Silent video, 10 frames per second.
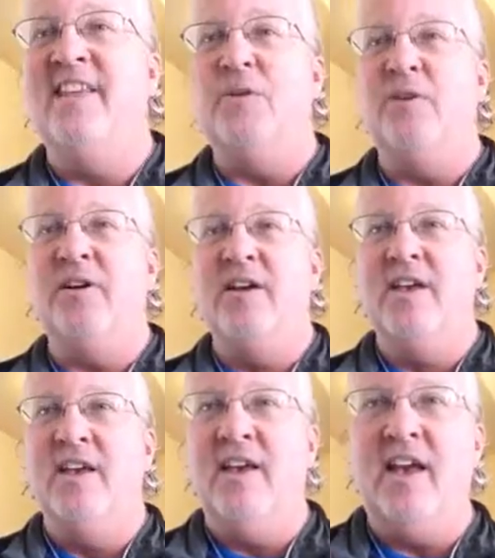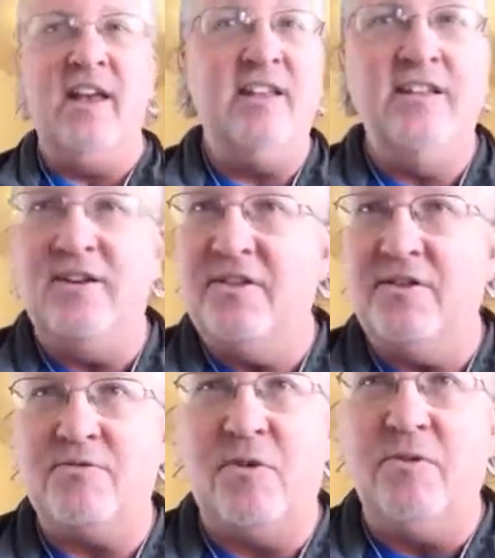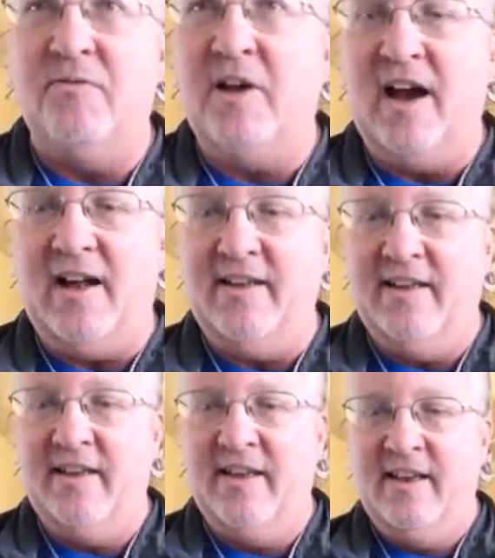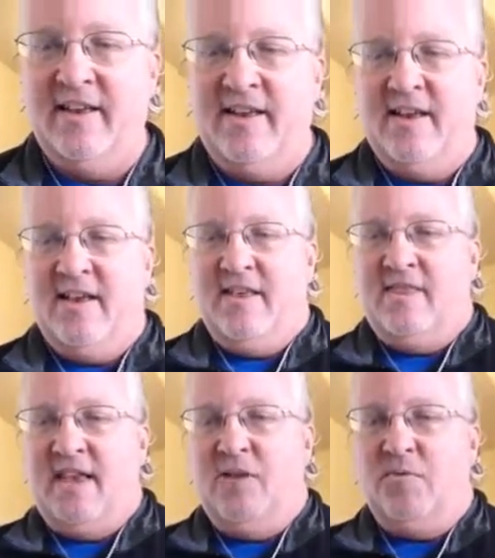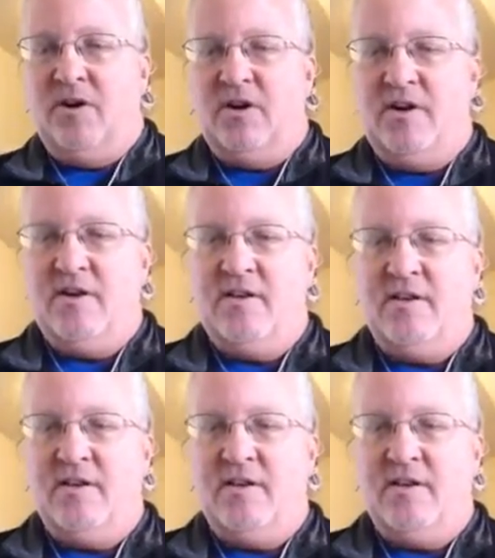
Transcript: They were hidden under the throne of God. They were